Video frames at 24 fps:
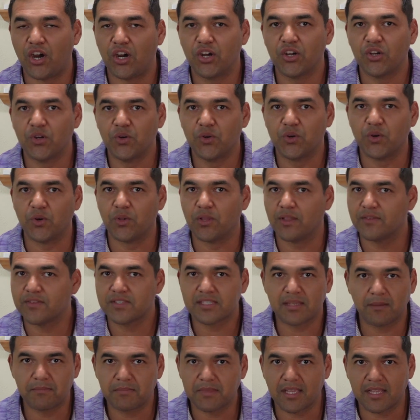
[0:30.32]
on Google of
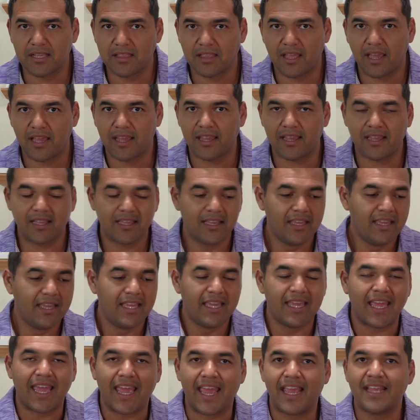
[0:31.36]
something like
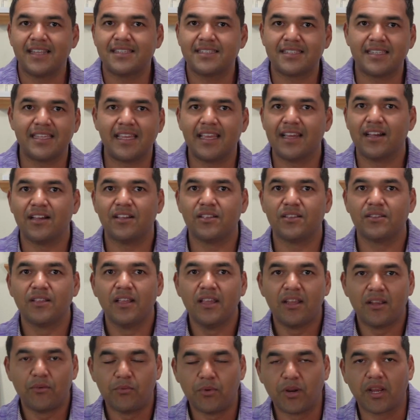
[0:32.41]
ACL
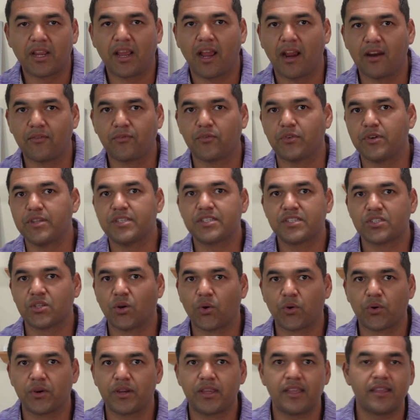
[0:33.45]
recovery
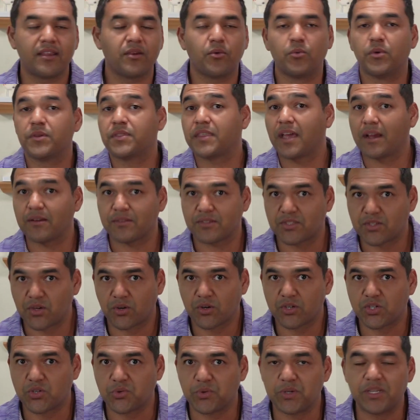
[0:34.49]
story without
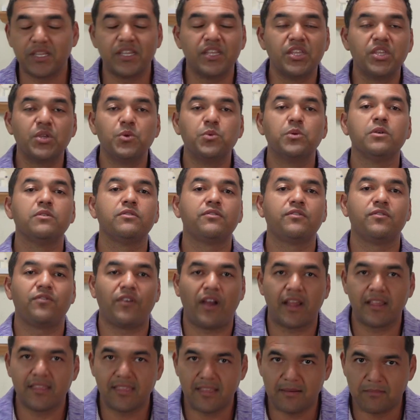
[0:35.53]
surgery, you will
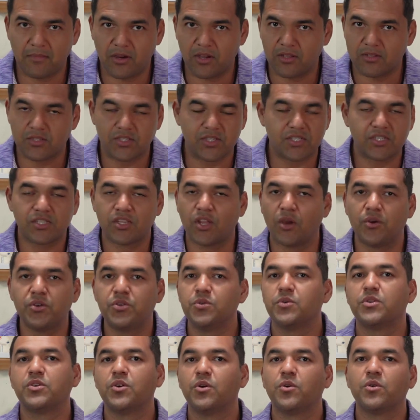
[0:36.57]
find them all. Just go
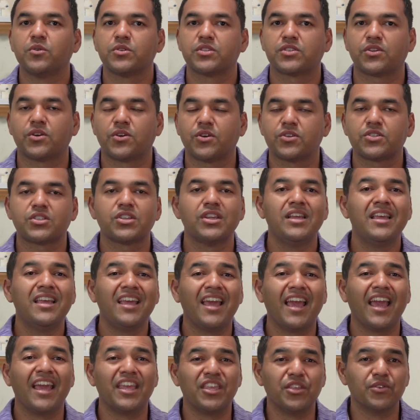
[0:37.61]
do a Google search
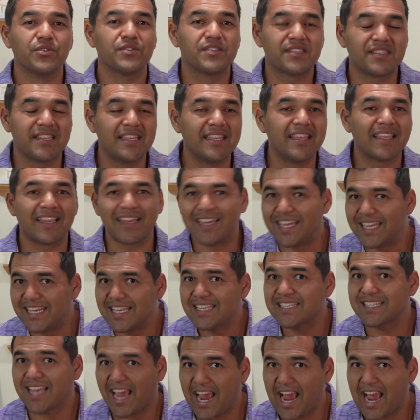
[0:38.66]
and you'll see that it
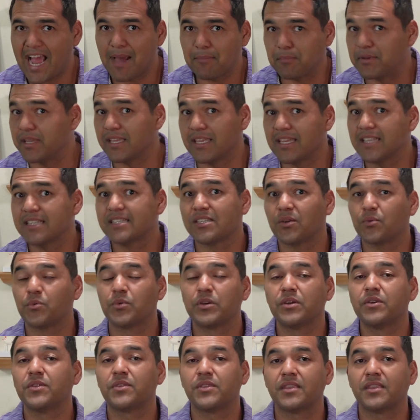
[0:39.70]
is happening. It's a real